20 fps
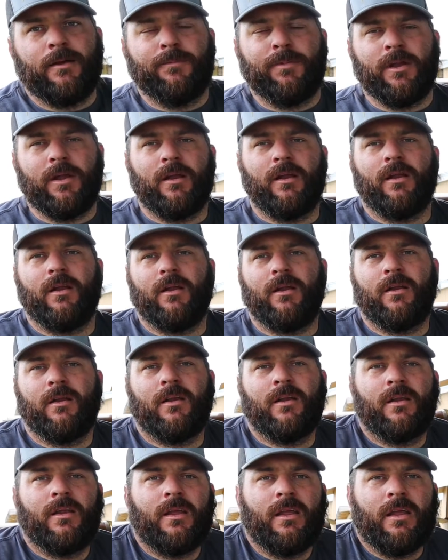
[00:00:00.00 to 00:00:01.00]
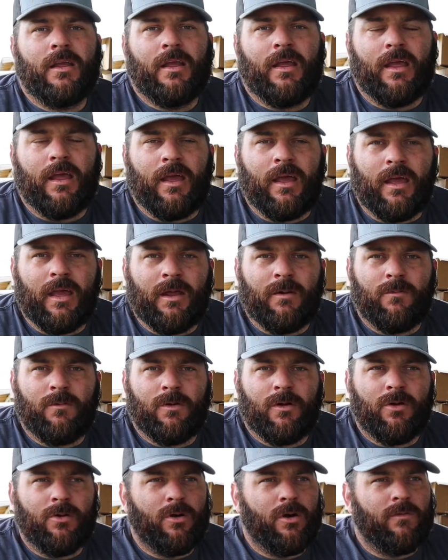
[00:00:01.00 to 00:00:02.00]
up here, and
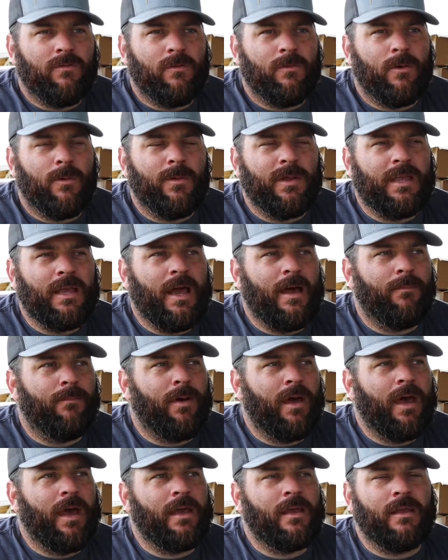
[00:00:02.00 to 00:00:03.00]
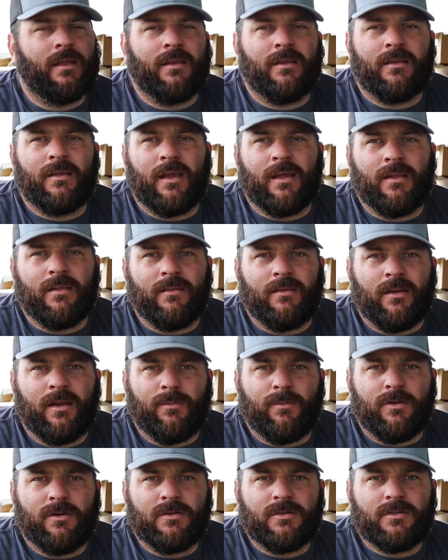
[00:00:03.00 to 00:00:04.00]
we'll go over what we got back and kind of the
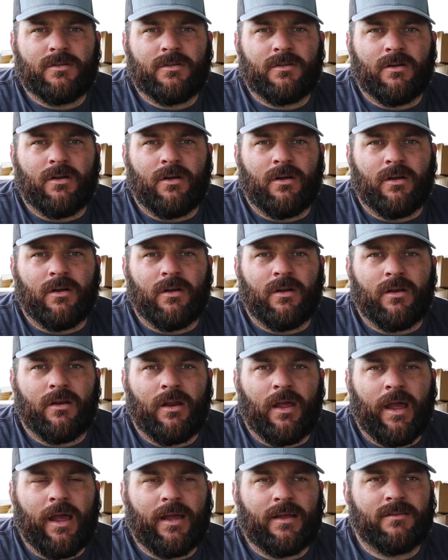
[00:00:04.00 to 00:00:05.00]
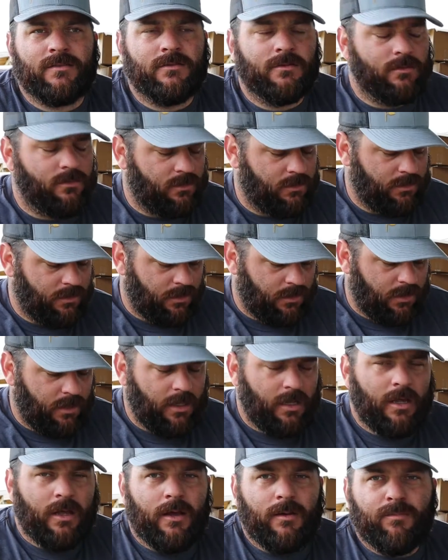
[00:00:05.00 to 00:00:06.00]
numbers on Axel,
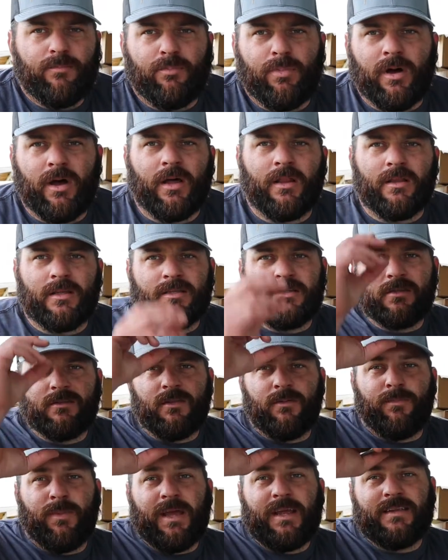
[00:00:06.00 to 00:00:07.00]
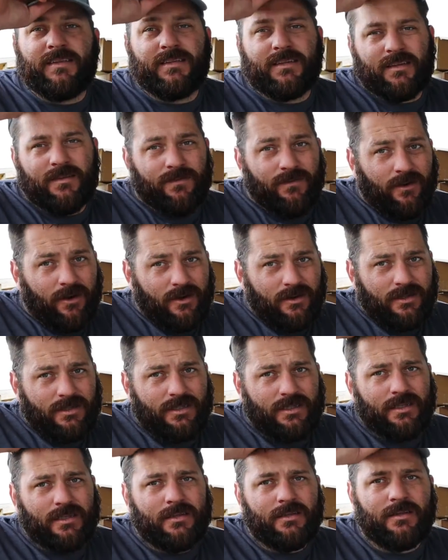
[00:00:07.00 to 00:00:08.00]
but let's do the basics
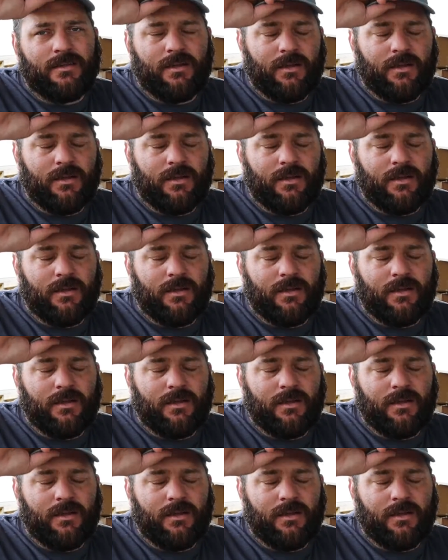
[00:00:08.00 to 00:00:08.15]
first.